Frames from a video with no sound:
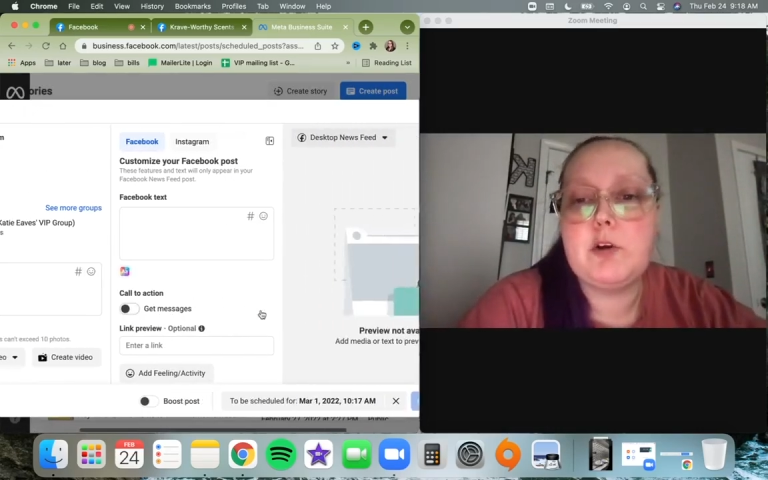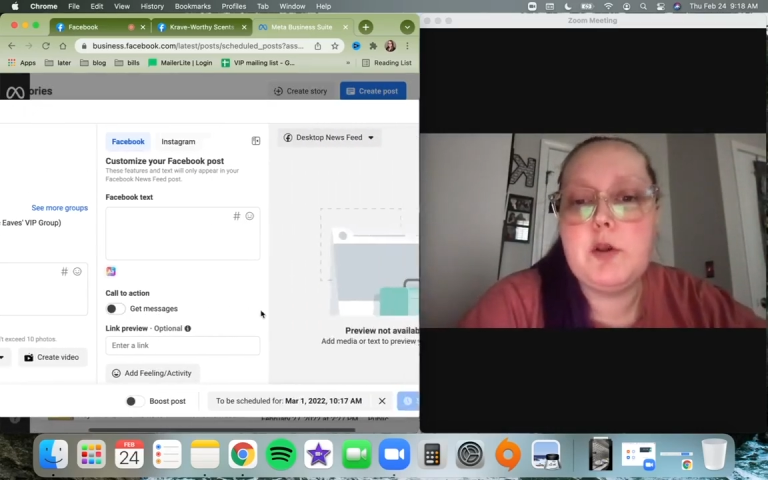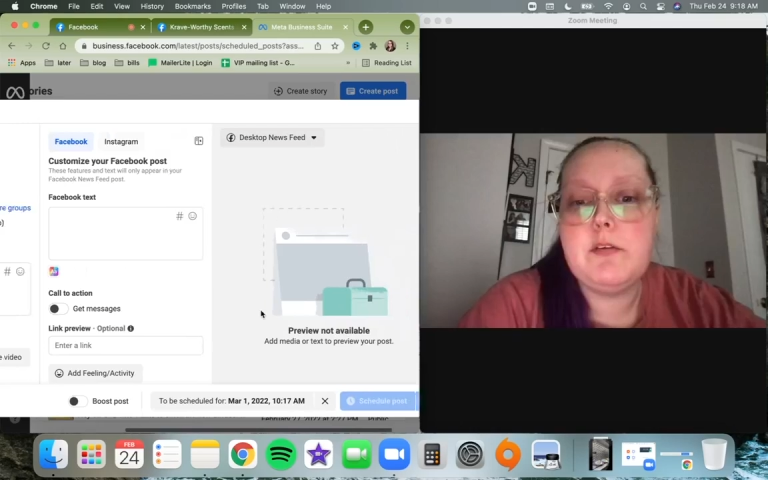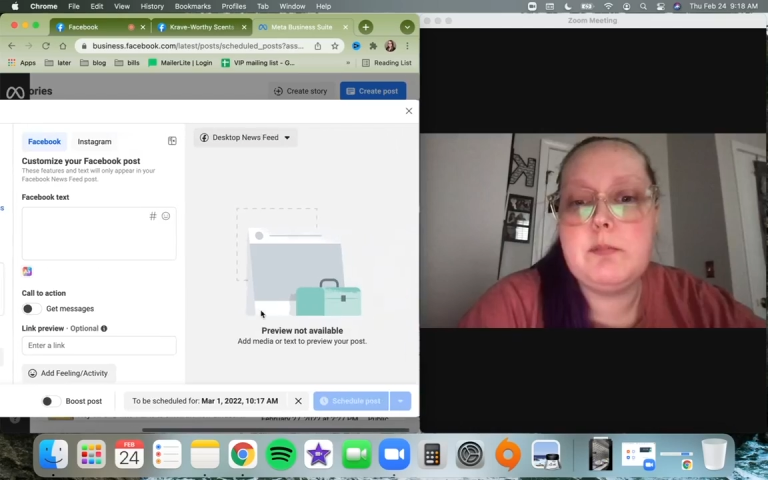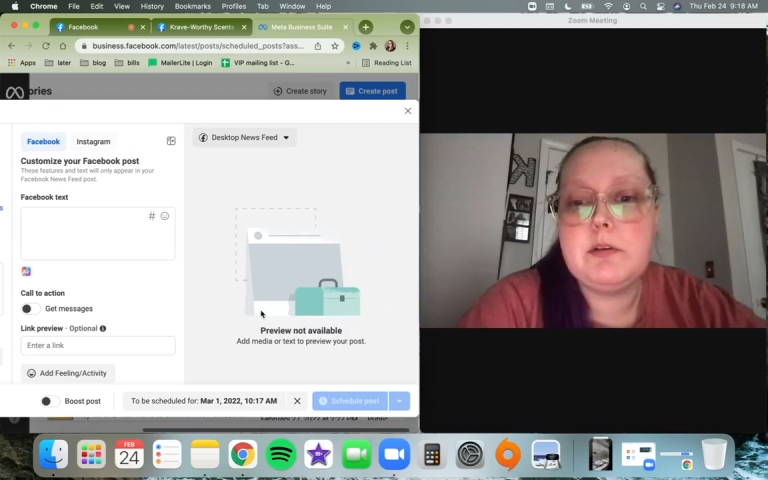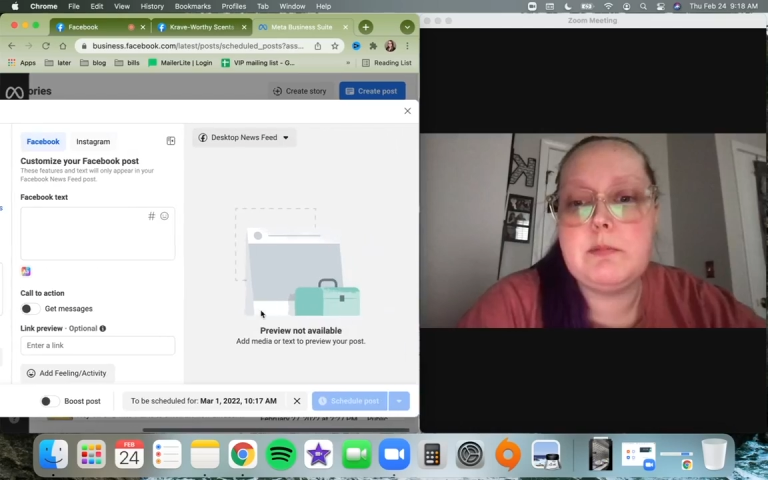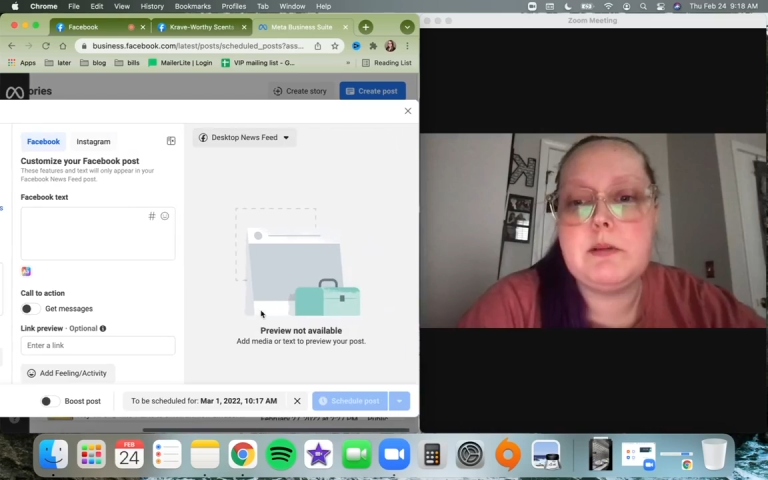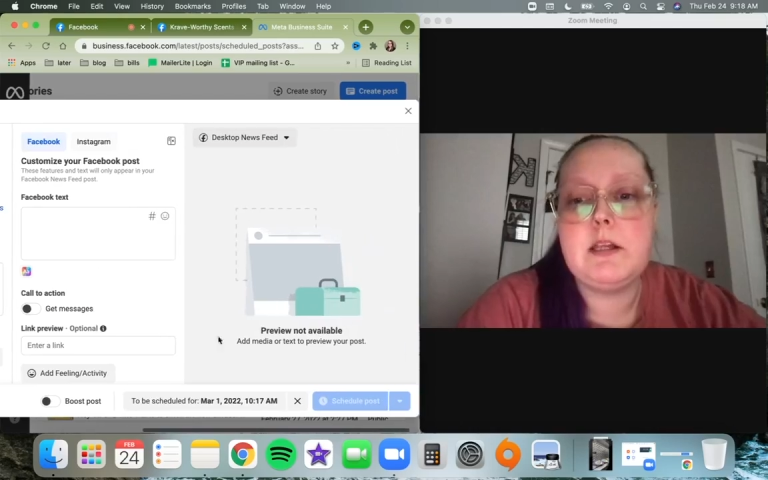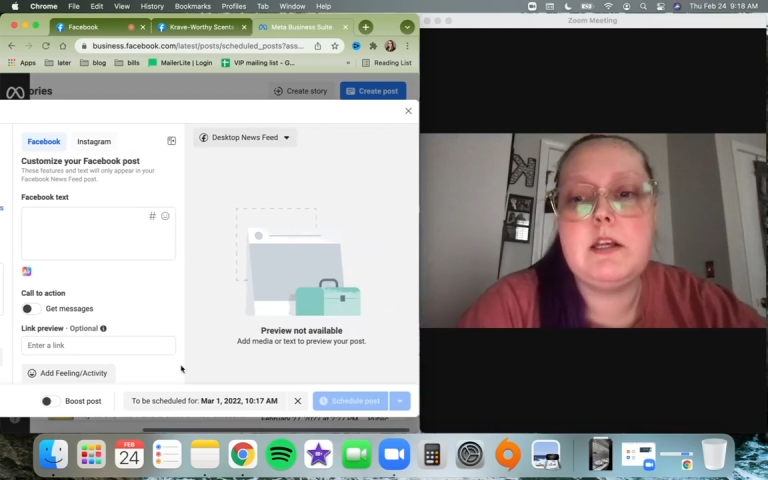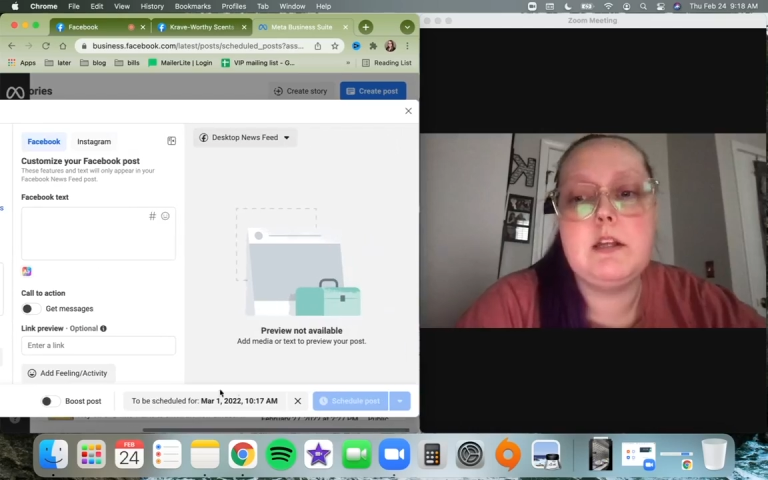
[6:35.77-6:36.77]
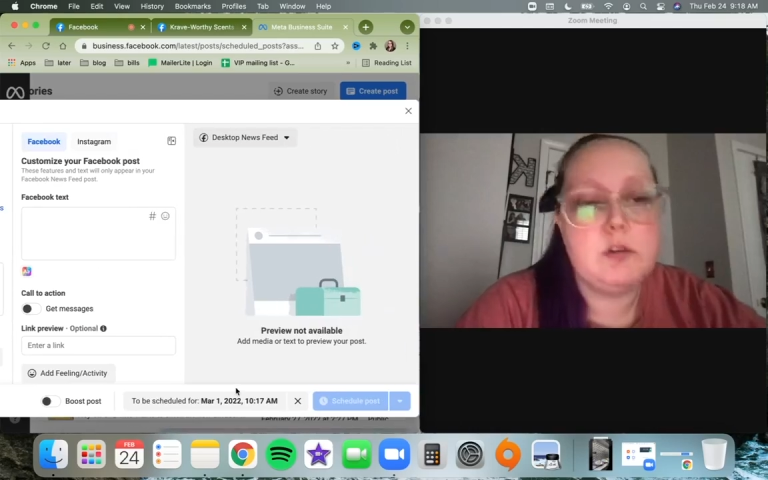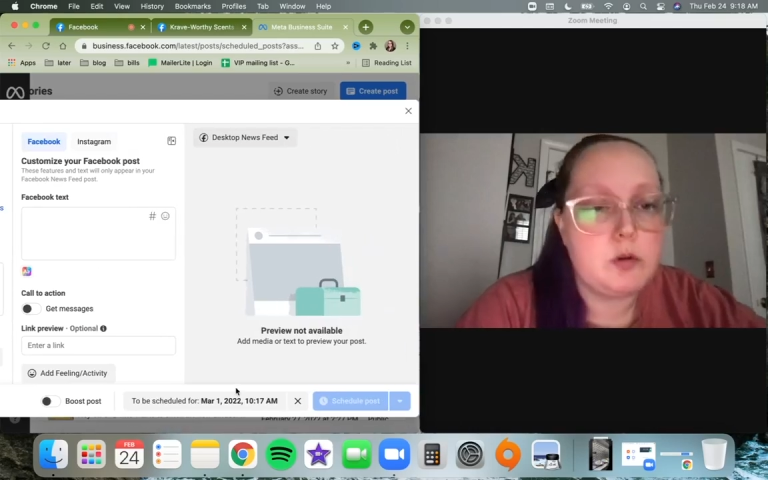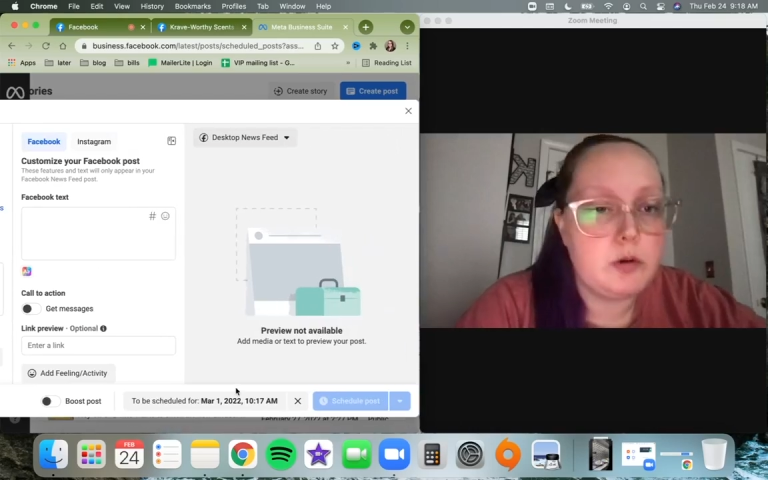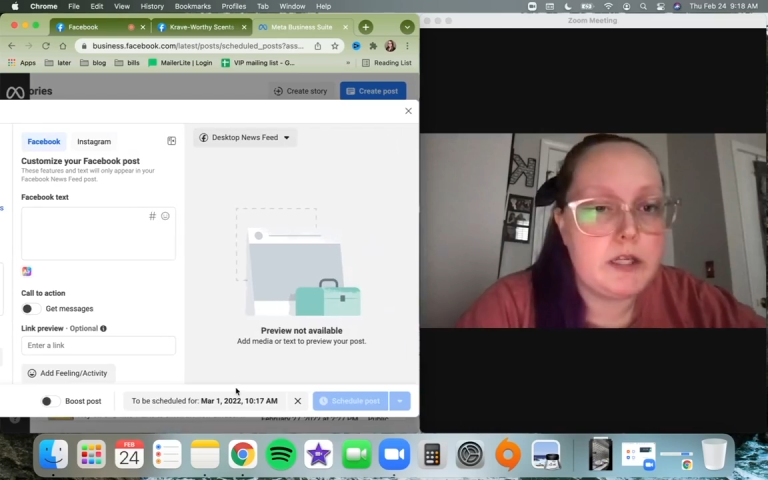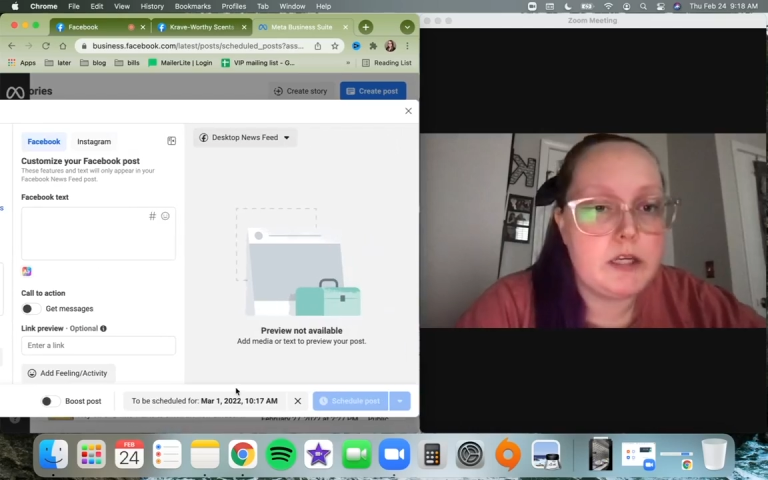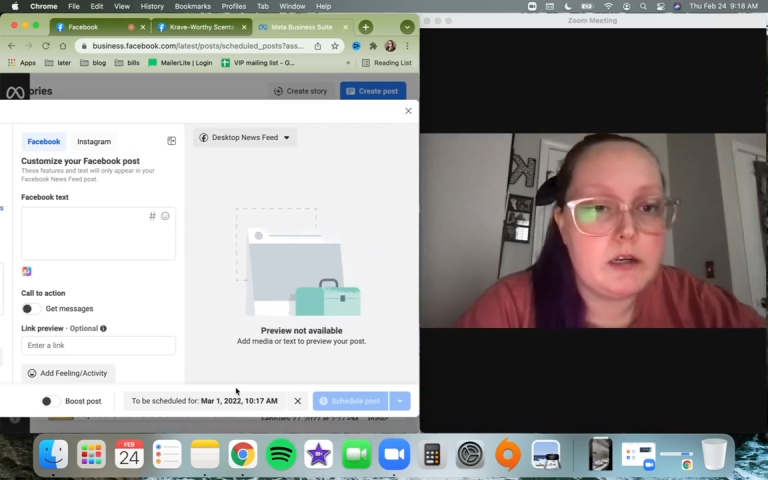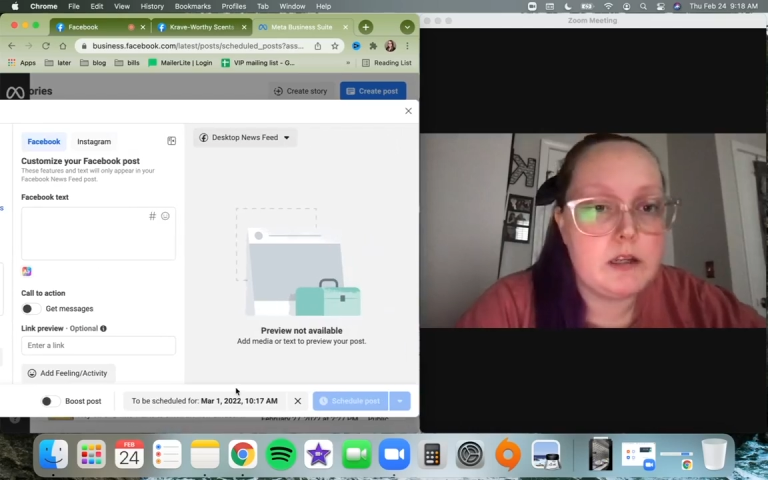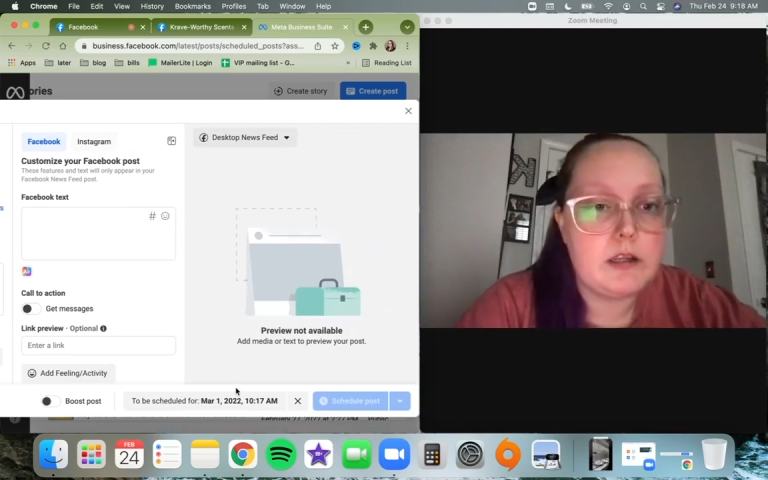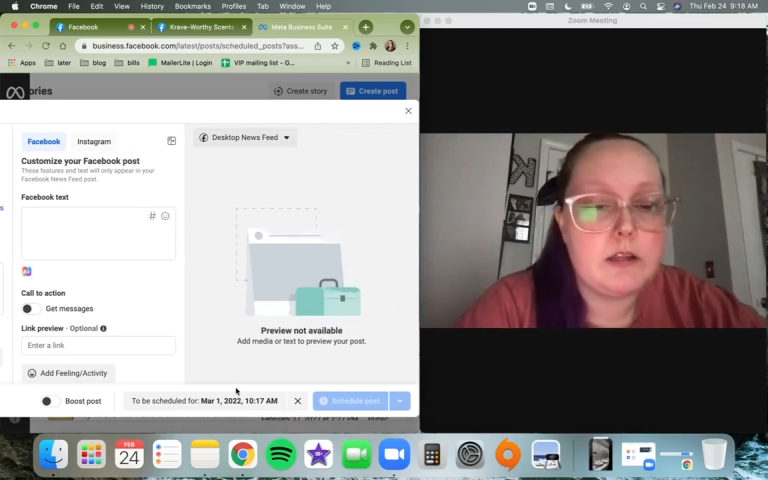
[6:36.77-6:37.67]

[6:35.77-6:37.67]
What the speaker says: you even put something in, if you go ahead and